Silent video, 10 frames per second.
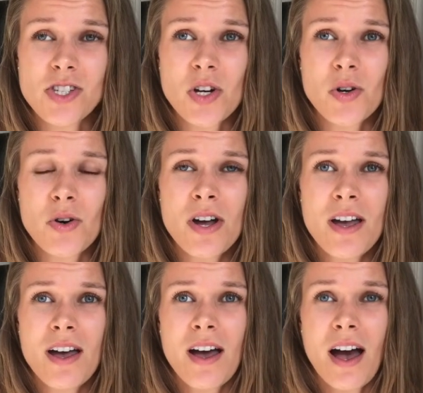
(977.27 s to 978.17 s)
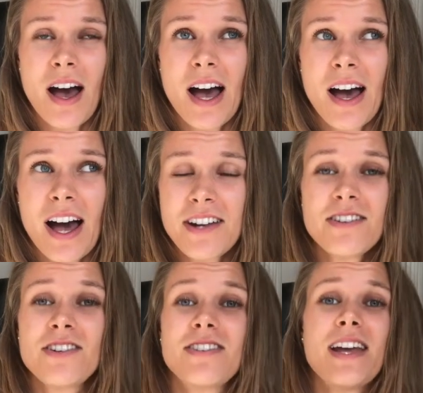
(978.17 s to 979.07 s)
So I
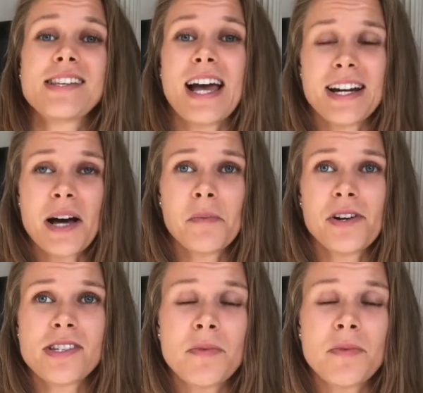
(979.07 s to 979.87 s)
don't know the exact numbers.